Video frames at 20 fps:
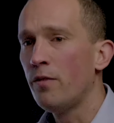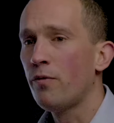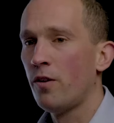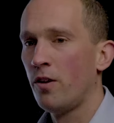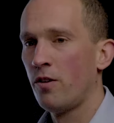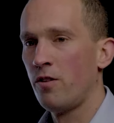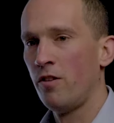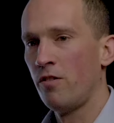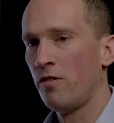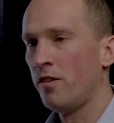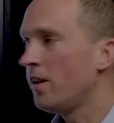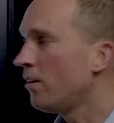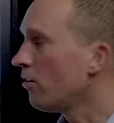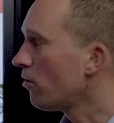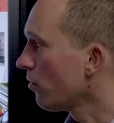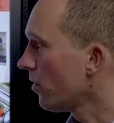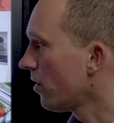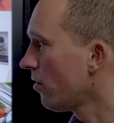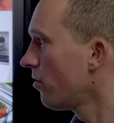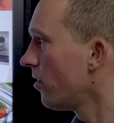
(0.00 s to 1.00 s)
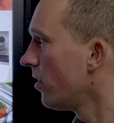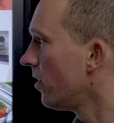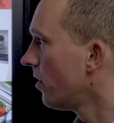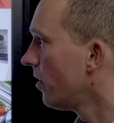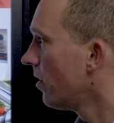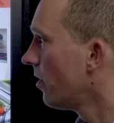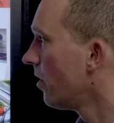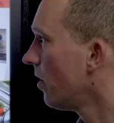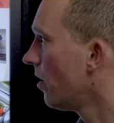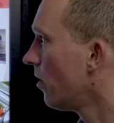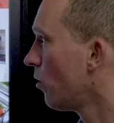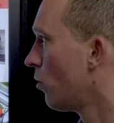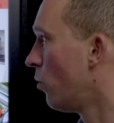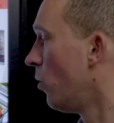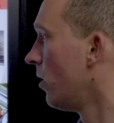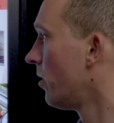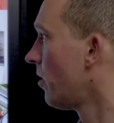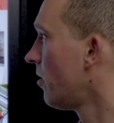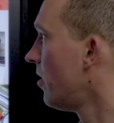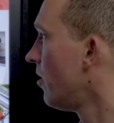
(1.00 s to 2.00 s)
flux is an interesting
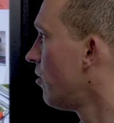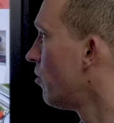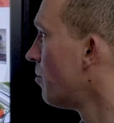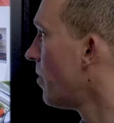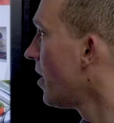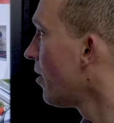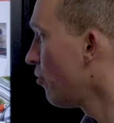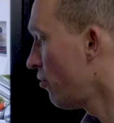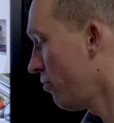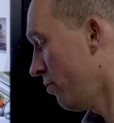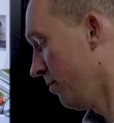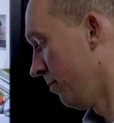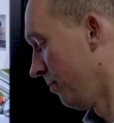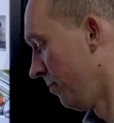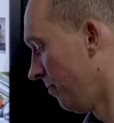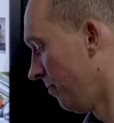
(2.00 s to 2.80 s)
quantity to measure.